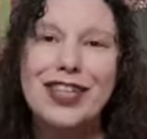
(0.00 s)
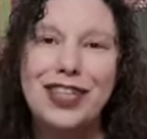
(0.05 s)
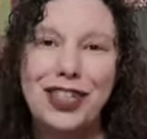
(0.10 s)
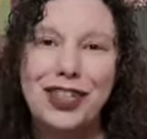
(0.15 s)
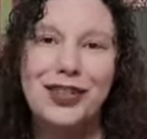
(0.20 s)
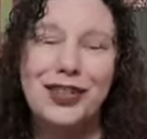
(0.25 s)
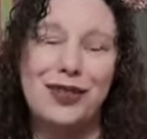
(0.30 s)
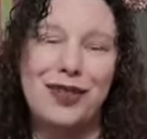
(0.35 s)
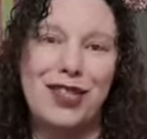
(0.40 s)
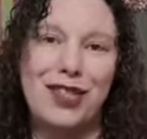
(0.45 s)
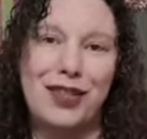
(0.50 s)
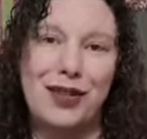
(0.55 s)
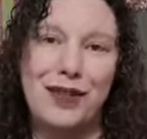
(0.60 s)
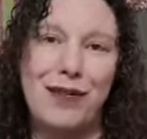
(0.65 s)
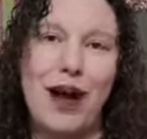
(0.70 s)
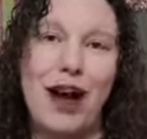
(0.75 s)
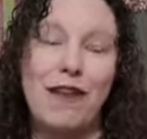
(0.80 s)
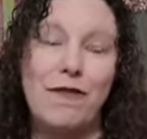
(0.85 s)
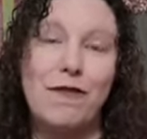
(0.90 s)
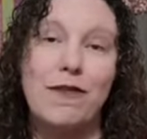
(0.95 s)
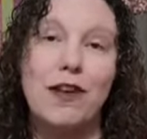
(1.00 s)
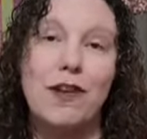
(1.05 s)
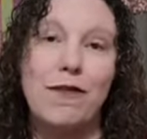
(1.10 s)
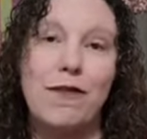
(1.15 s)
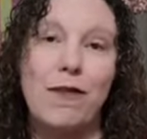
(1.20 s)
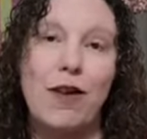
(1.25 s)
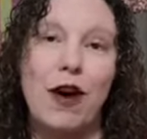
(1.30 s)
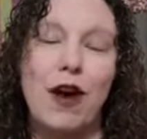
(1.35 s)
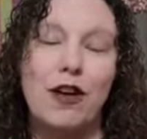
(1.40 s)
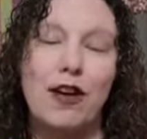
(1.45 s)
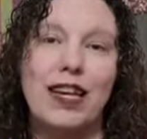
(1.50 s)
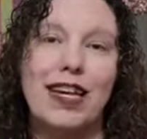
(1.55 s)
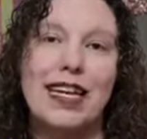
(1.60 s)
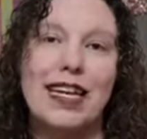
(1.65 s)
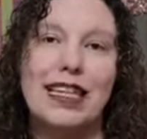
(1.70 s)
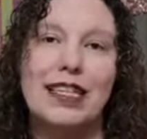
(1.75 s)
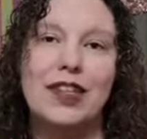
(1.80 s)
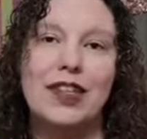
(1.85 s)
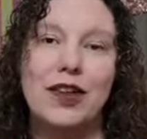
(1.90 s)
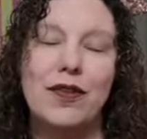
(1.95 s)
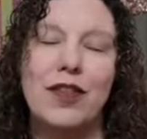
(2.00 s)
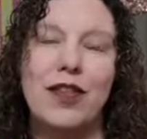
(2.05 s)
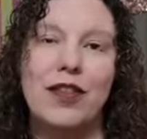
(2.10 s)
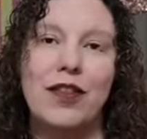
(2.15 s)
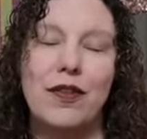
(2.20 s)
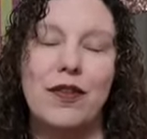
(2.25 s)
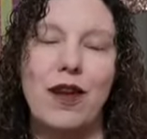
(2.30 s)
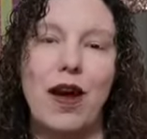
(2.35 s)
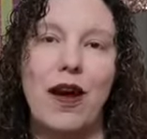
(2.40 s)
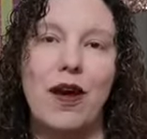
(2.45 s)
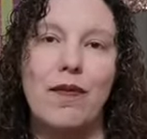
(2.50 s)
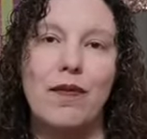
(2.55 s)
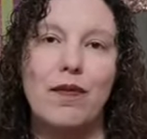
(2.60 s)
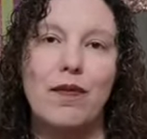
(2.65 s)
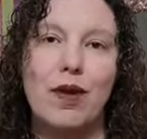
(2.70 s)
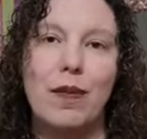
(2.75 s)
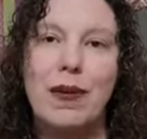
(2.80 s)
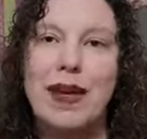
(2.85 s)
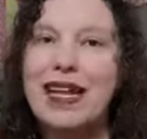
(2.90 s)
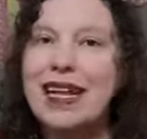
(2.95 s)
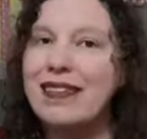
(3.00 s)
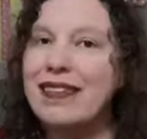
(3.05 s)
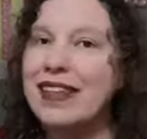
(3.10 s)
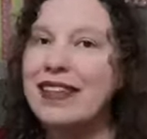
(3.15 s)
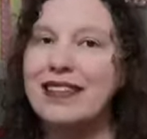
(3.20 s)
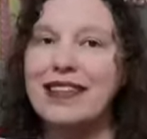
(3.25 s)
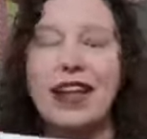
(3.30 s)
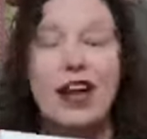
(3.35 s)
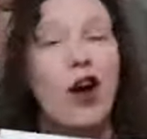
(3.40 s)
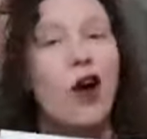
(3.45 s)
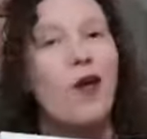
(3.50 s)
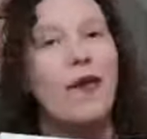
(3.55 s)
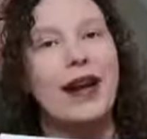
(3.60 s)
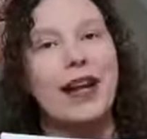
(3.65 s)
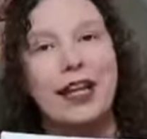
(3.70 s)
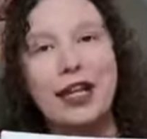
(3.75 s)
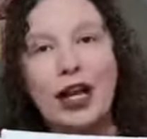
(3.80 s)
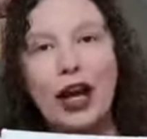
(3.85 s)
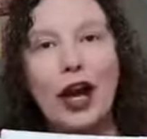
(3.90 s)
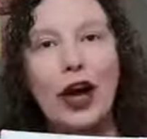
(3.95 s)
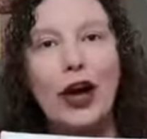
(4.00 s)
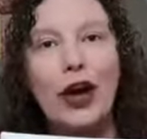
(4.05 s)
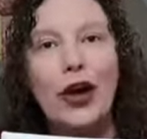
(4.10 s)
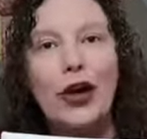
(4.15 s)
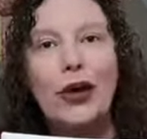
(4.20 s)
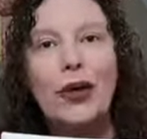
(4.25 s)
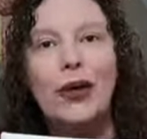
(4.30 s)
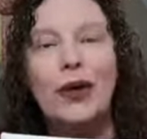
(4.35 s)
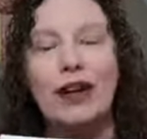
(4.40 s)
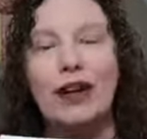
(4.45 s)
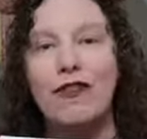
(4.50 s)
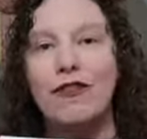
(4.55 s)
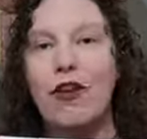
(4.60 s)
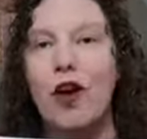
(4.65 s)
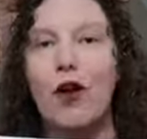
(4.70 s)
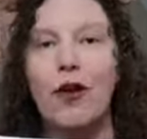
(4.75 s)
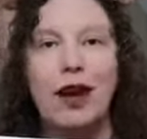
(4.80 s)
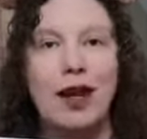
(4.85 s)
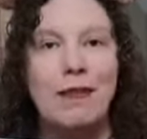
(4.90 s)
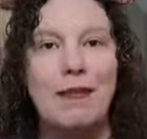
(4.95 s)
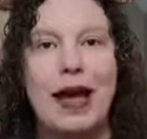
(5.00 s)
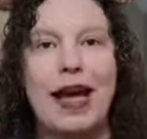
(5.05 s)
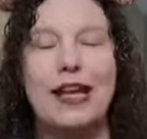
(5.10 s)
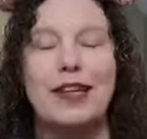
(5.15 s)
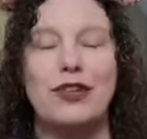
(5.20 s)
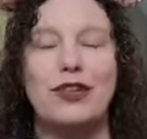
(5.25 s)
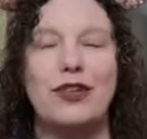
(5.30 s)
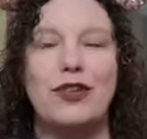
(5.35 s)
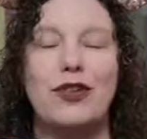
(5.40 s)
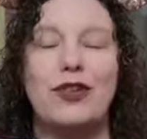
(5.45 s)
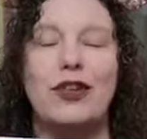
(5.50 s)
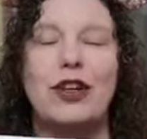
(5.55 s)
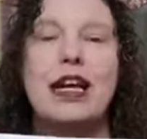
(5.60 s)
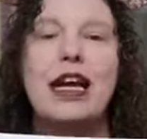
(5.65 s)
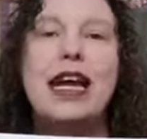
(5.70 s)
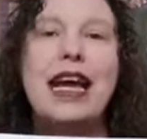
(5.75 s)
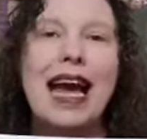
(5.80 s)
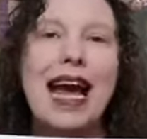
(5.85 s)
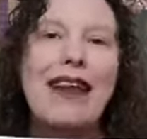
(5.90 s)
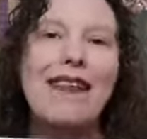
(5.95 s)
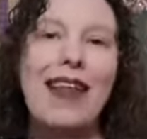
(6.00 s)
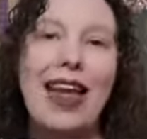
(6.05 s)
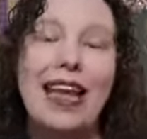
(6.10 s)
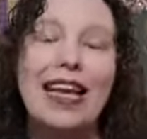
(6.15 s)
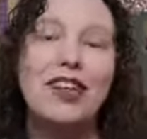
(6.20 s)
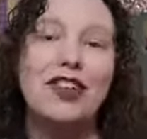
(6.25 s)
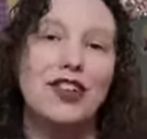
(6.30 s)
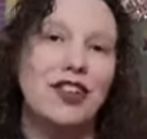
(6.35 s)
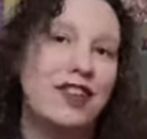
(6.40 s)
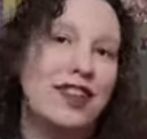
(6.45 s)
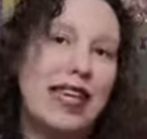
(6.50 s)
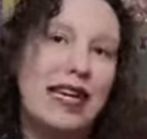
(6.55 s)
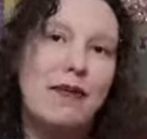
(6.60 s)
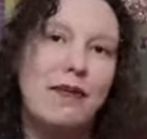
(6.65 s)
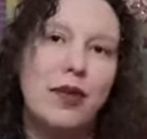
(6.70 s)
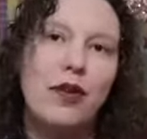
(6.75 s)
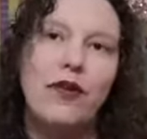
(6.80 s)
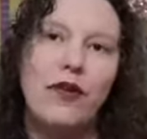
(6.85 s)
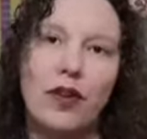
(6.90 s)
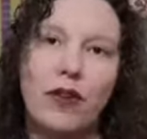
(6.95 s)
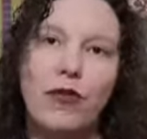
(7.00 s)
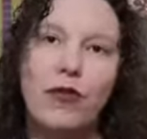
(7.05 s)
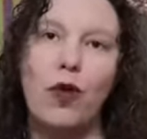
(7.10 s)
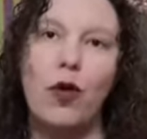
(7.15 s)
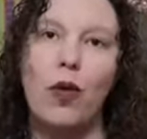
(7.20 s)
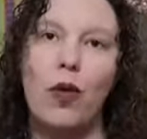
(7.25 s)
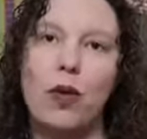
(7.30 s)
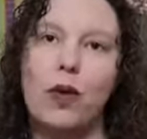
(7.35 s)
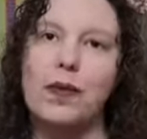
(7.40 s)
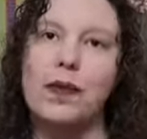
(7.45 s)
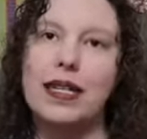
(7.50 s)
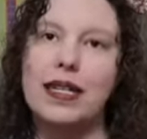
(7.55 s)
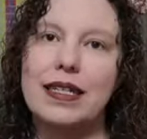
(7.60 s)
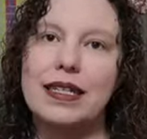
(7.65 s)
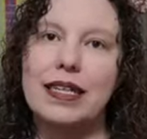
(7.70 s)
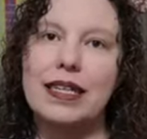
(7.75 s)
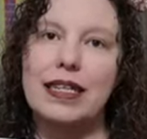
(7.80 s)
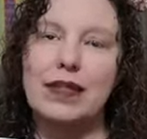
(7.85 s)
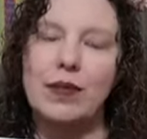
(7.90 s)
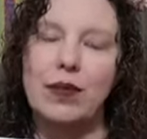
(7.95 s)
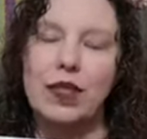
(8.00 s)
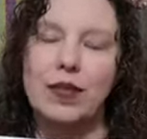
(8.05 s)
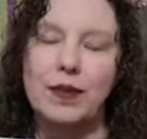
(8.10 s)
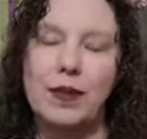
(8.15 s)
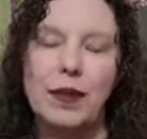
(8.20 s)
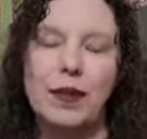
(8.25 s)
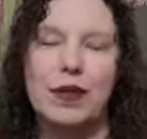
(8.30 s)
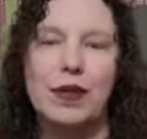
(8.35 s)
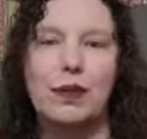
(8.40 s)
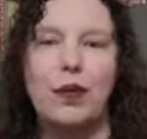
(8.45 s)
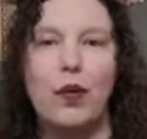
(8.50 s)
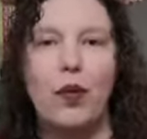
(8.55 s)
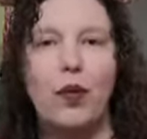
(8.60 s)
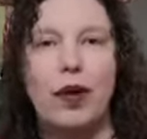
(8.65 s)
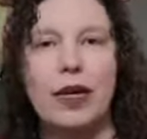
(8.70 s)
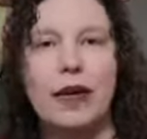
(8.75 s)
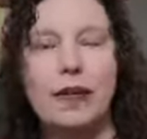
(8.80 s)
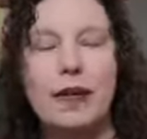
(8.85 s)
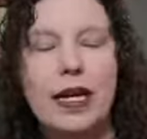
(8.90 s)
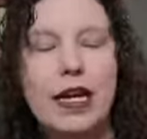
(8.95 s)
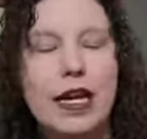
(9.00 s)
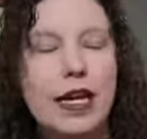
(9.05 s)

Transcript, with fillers: choose what's the right fit for our kids so that they're not repeating things they already know and have already mastered and they can just keep moving forward because that's what's most important.